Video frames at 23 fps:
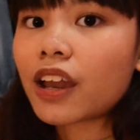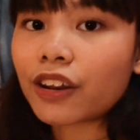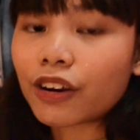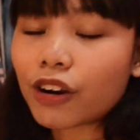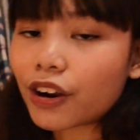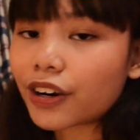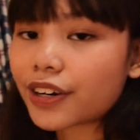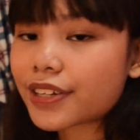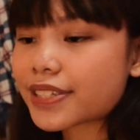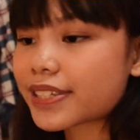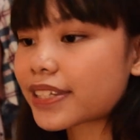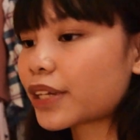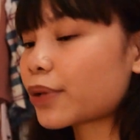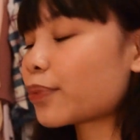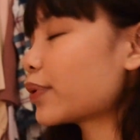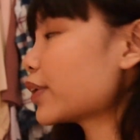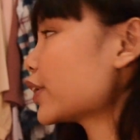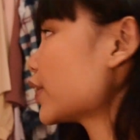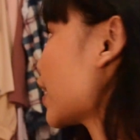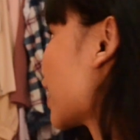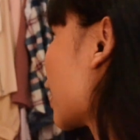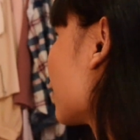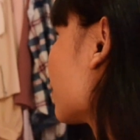Honestly, when
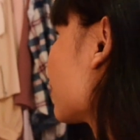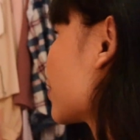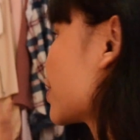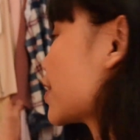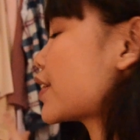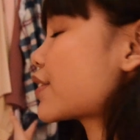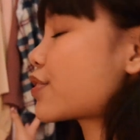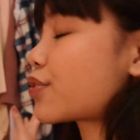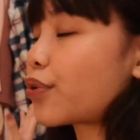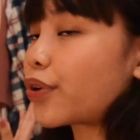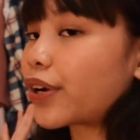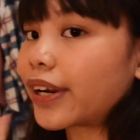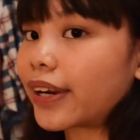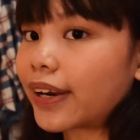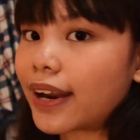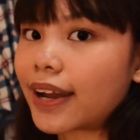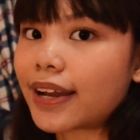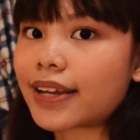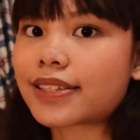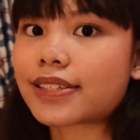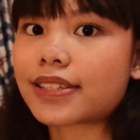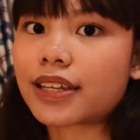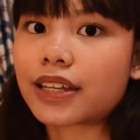you have things
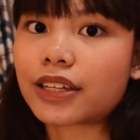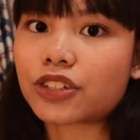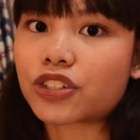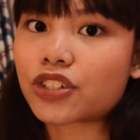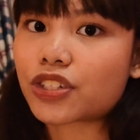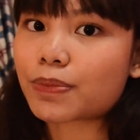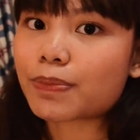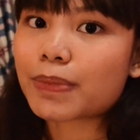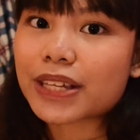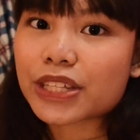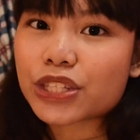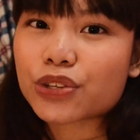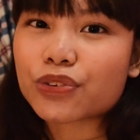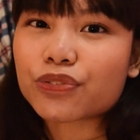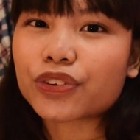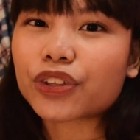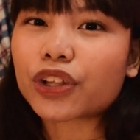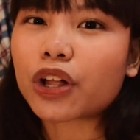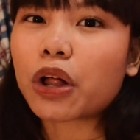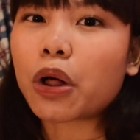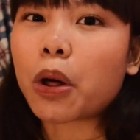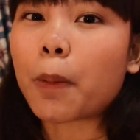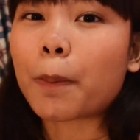organized, it just makes you feel
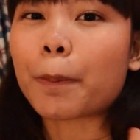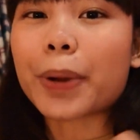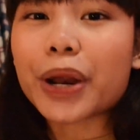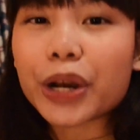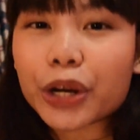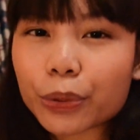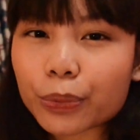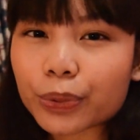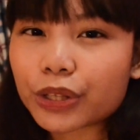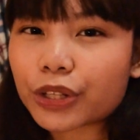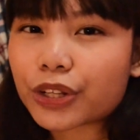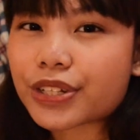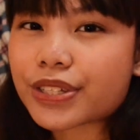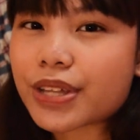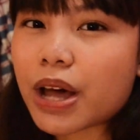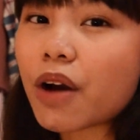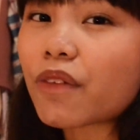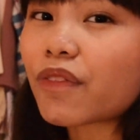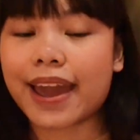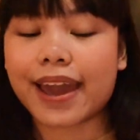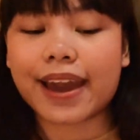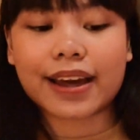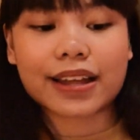a lot better with
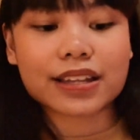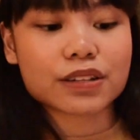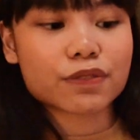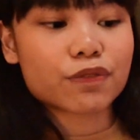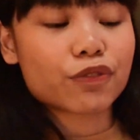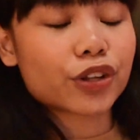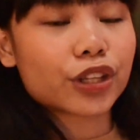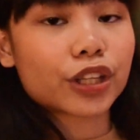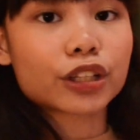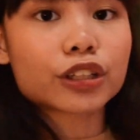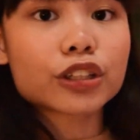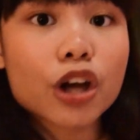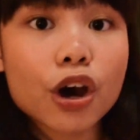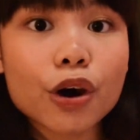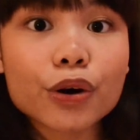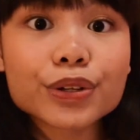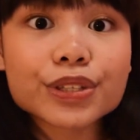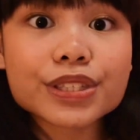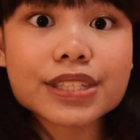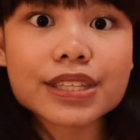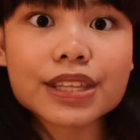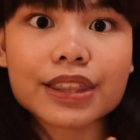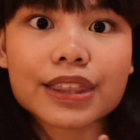yourself. And for the
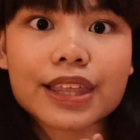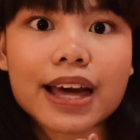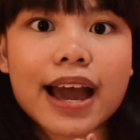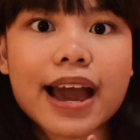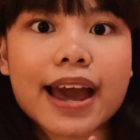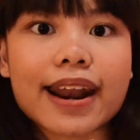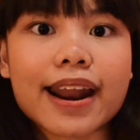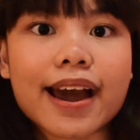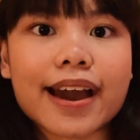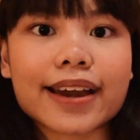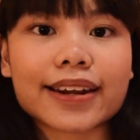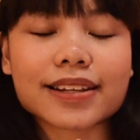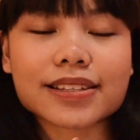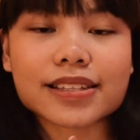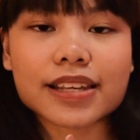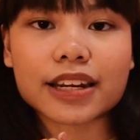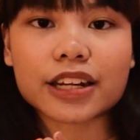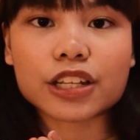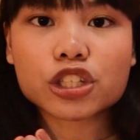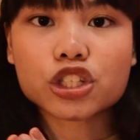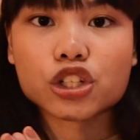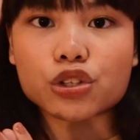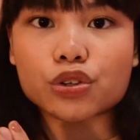clothes that I
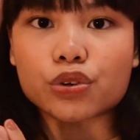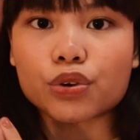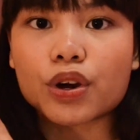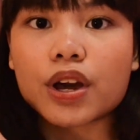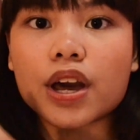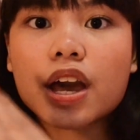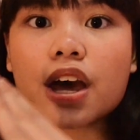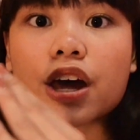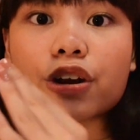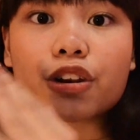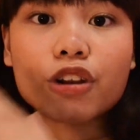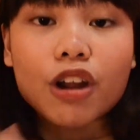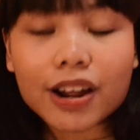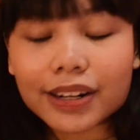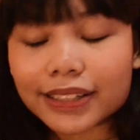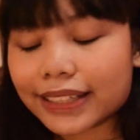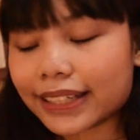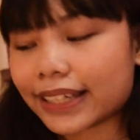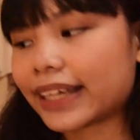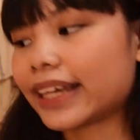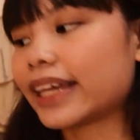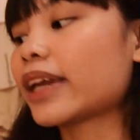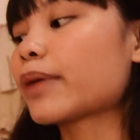decided to not
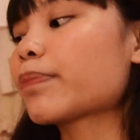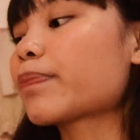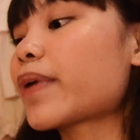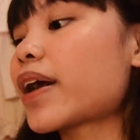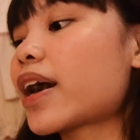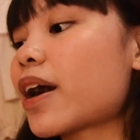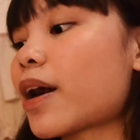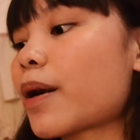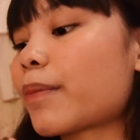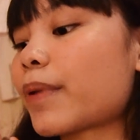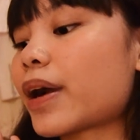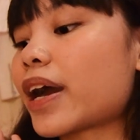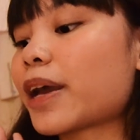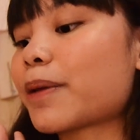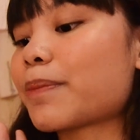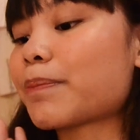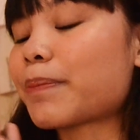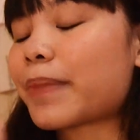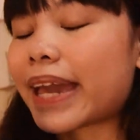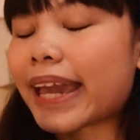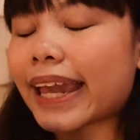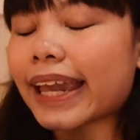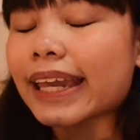keep, I
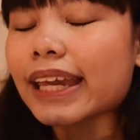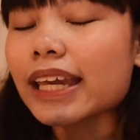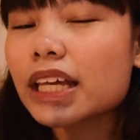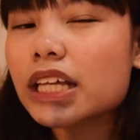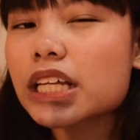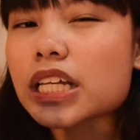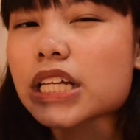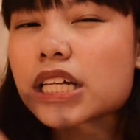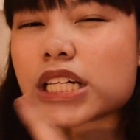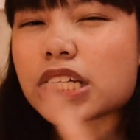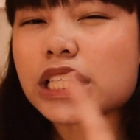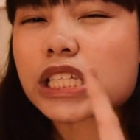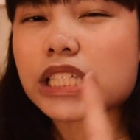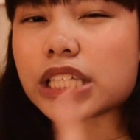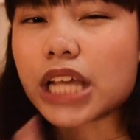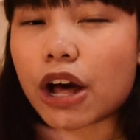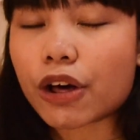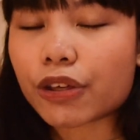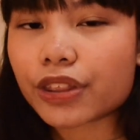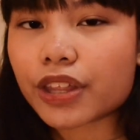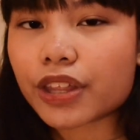may sell